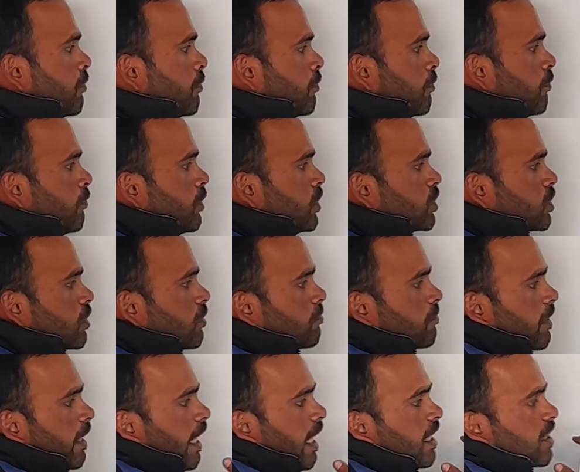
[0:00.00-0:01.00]
which if
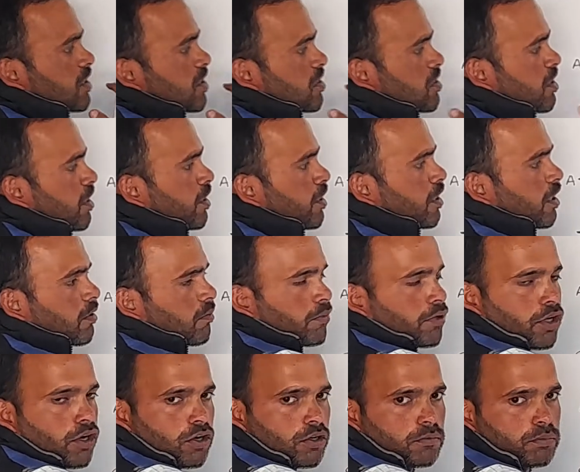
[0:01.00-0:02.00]
extended
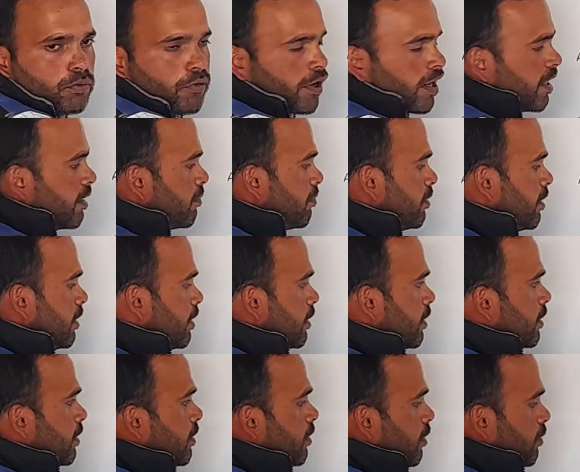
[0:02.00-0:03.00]
beyond point
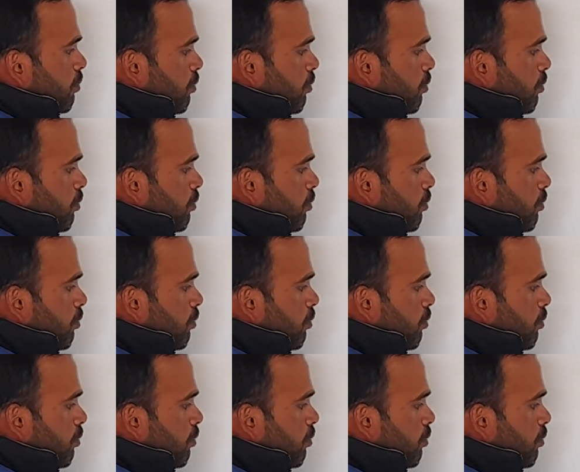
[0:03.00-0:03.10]
B